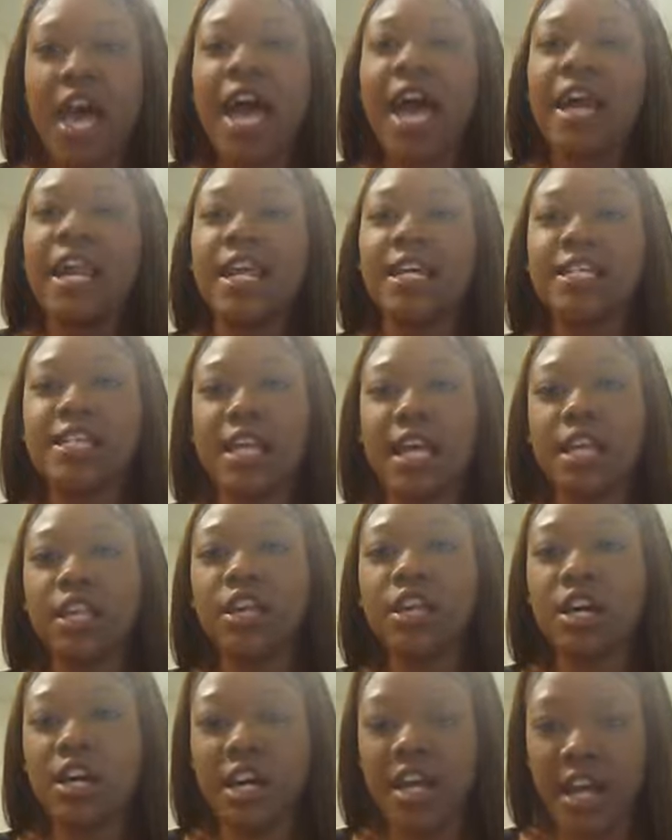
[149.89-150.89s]
And I said,
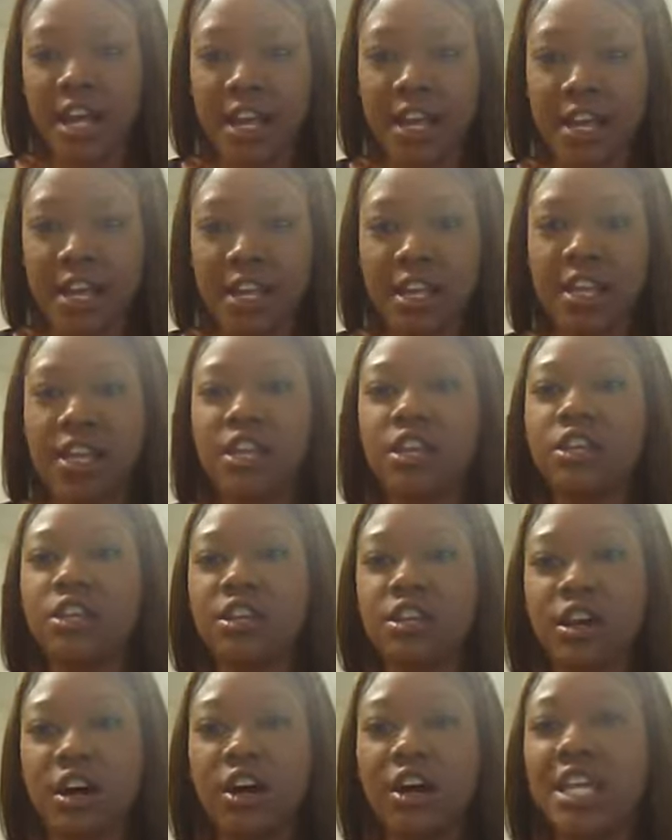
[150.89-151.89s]
look, guy, you
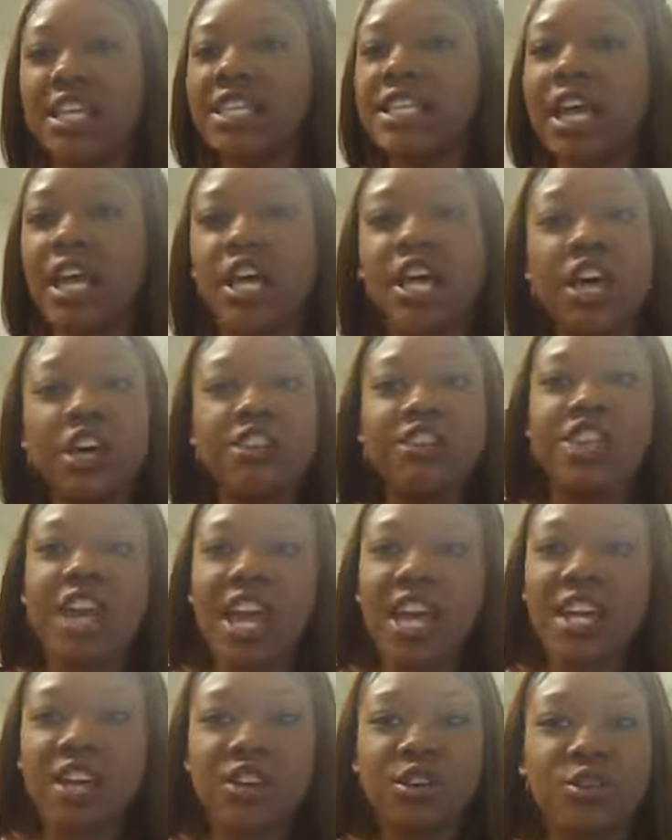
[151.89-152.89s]
know, he's like,
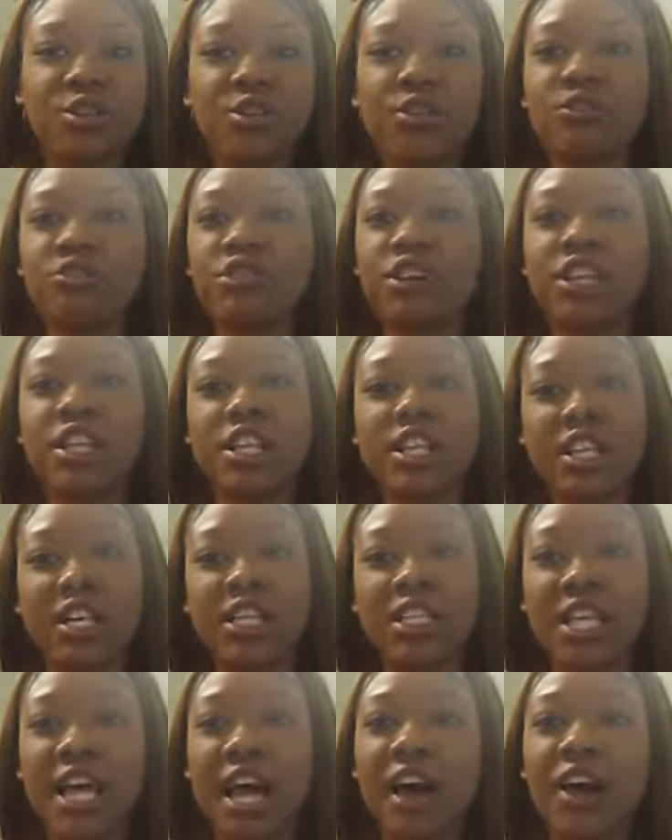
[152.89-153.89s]
thank you. You really
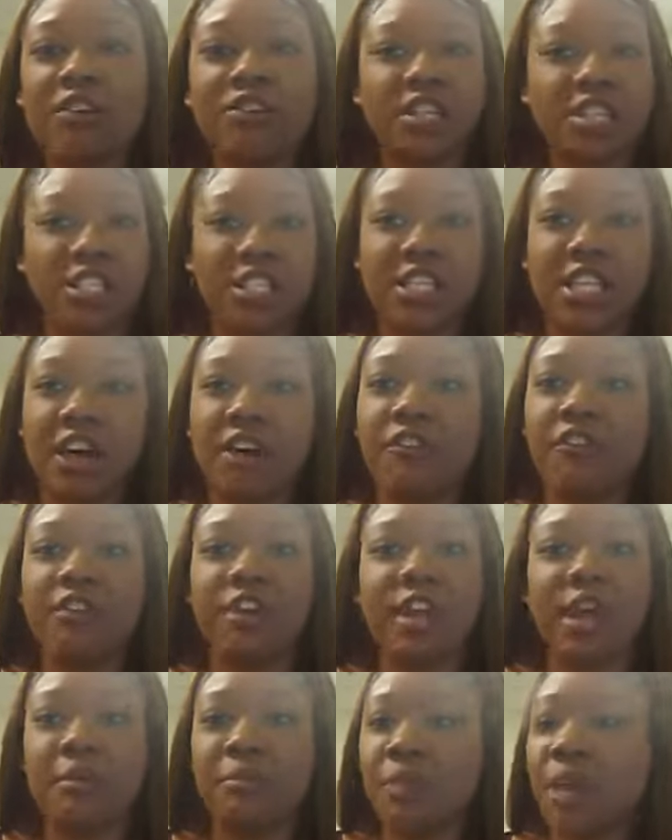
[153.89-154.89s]
looked down and stuff.
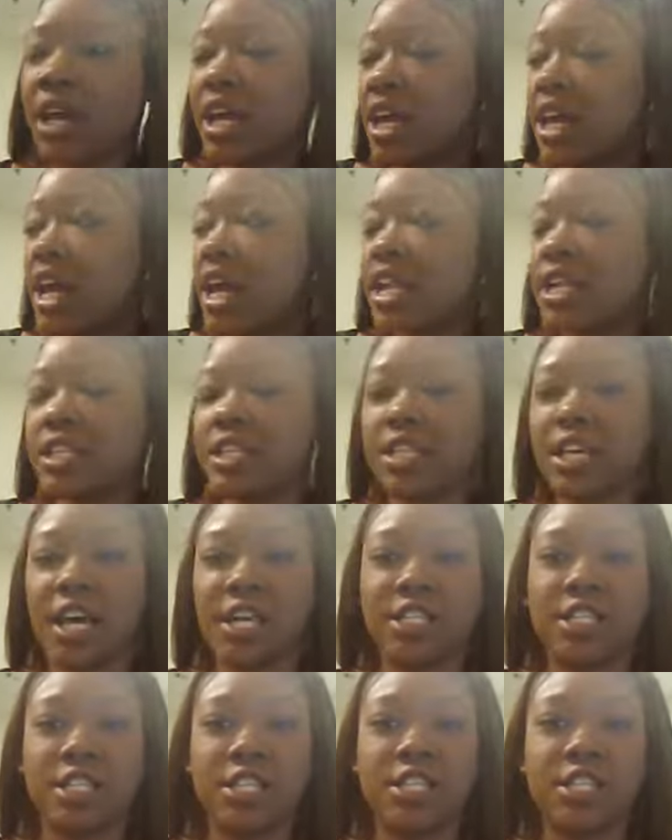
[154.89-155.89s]
And I'm looking at his
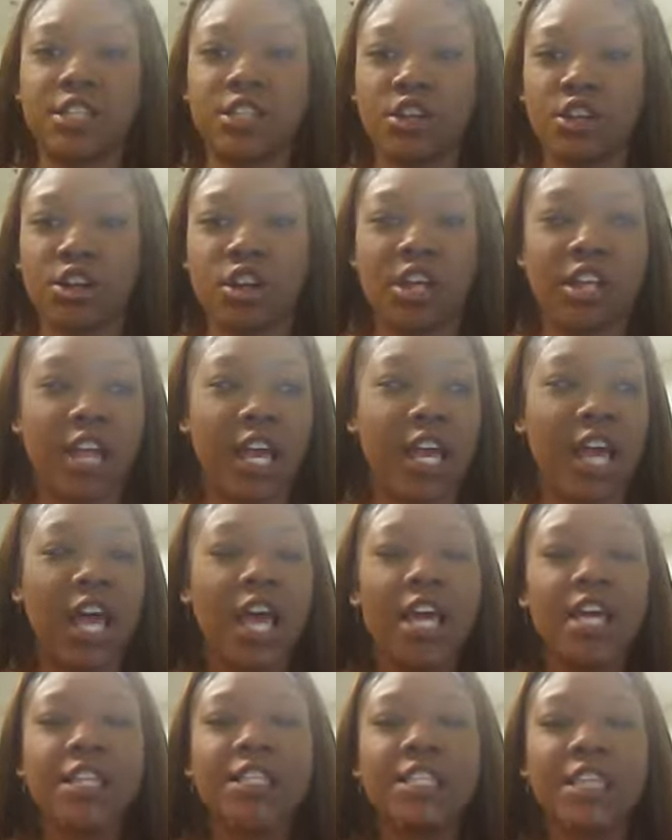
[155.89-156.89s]
cousin and his girl like,
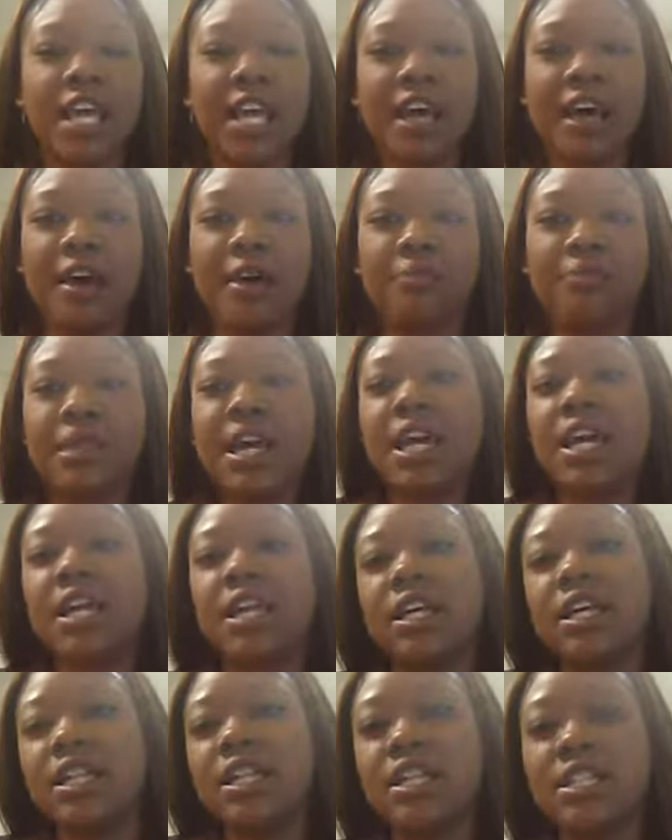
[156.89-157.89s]
damn, they could
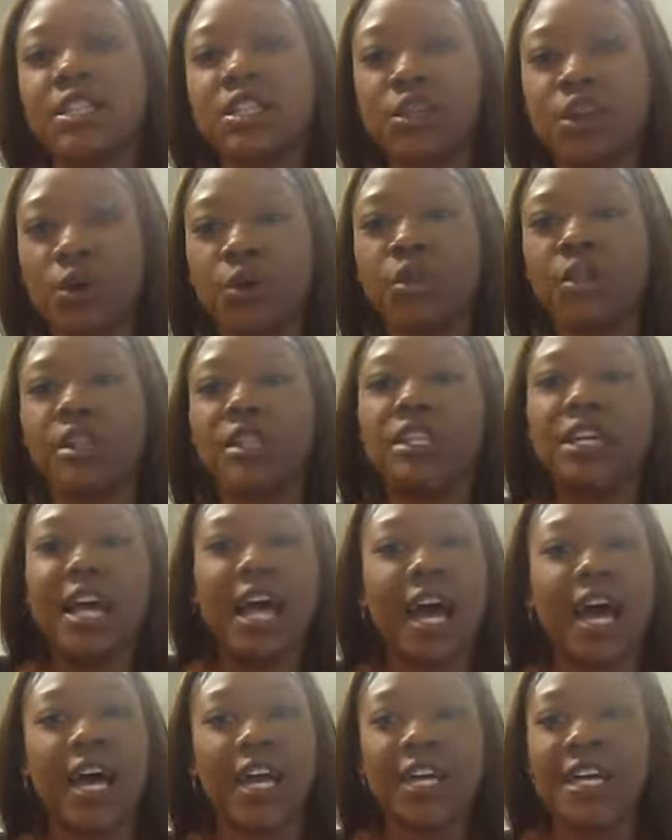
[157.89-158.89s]
at least told the
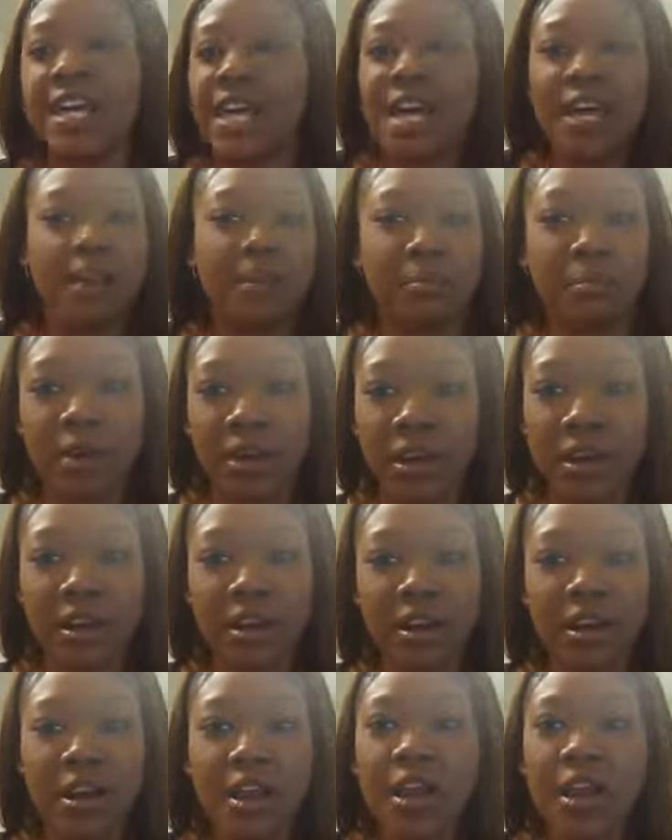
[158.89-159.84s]
guy he had a booger.